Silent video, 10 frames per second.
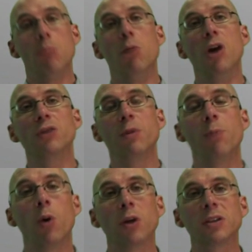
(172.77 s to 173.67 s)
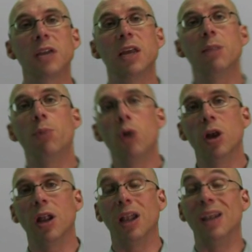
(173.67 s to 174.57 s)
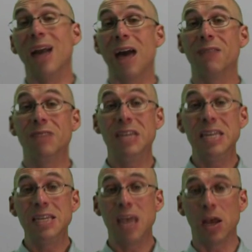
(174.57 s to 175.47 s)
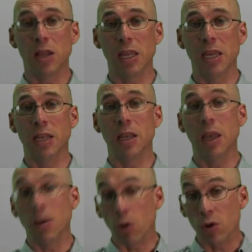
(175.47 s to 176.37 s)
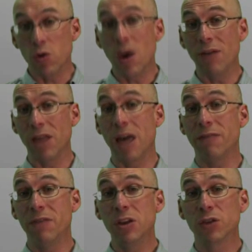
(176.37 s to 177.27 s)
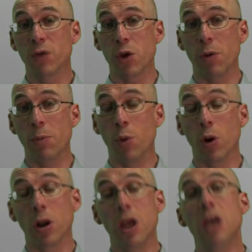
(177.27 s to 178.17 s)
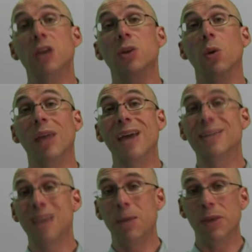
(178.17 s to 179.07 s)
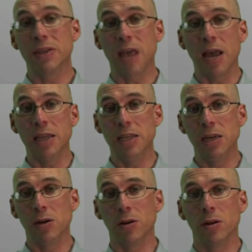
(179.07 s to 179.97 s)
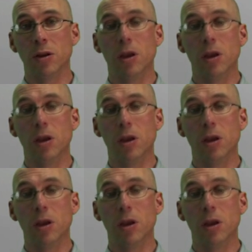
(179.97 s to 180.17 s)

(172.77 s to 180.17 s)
Most reports tend to put a lot of detail in, or you have a lot of fields for your report, so landscape is ideal.